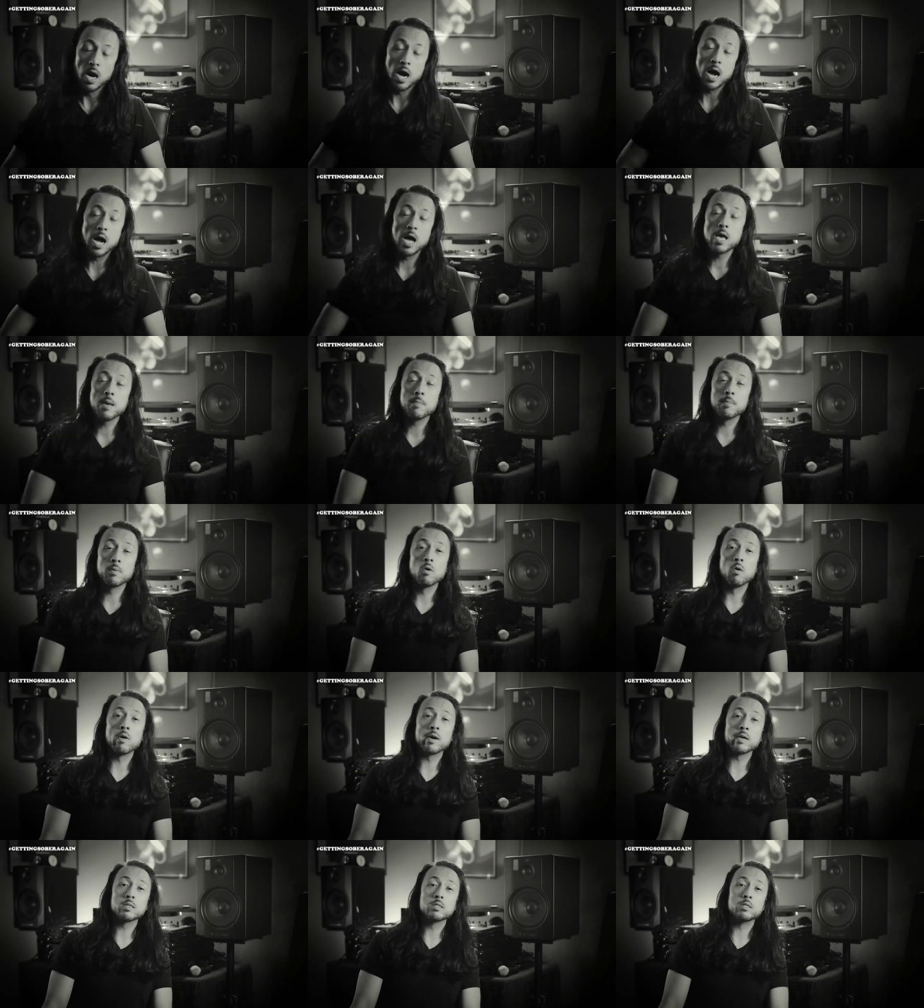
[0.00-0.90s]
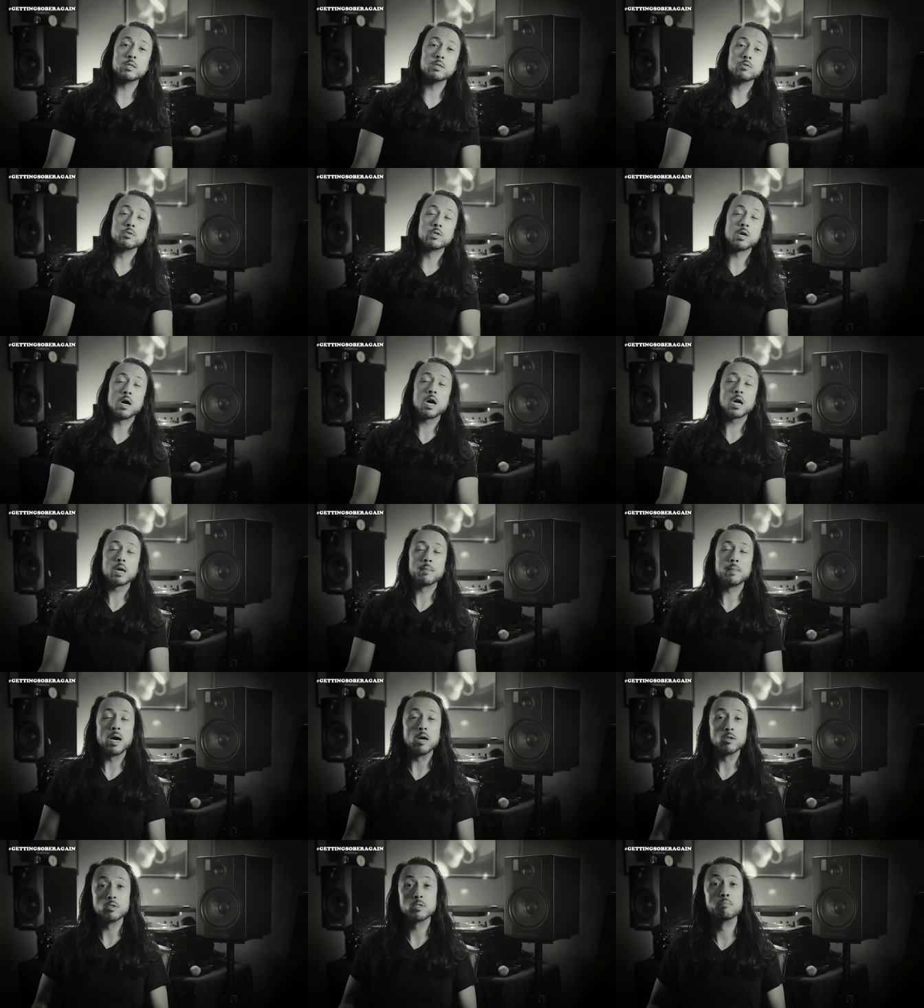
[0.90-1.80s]
I am going to talk
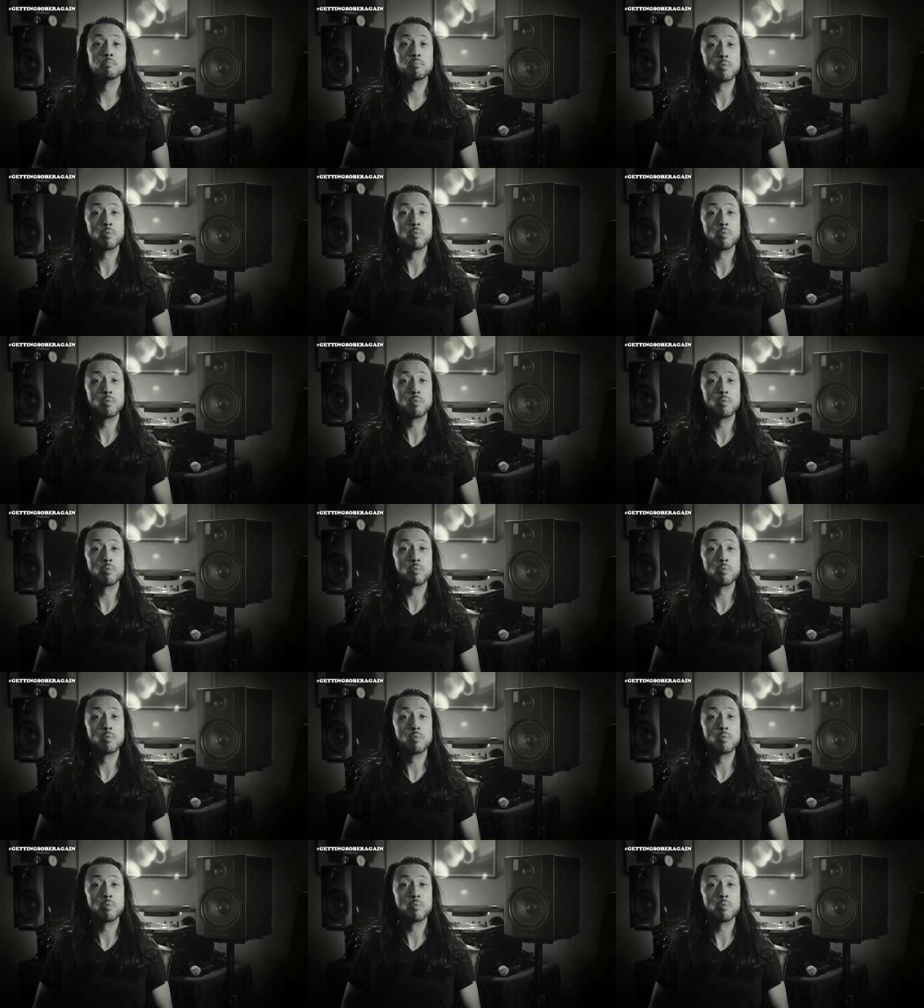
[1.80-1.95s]
about